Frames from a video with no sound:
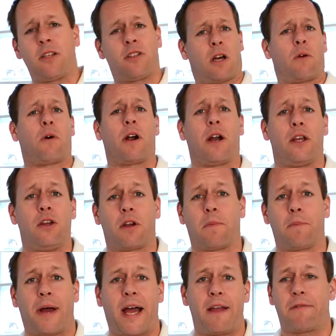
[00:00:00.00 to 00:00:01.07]
Don't worry, you can
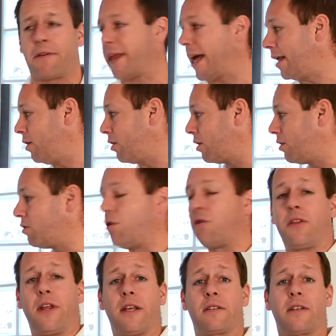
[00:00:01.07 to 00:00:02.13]
pay for that. You can do
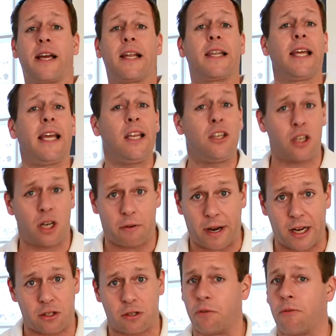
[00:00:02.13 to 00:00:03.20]
things like lead
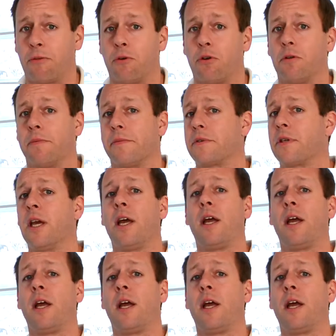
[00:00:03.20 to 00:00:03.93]
generation forms.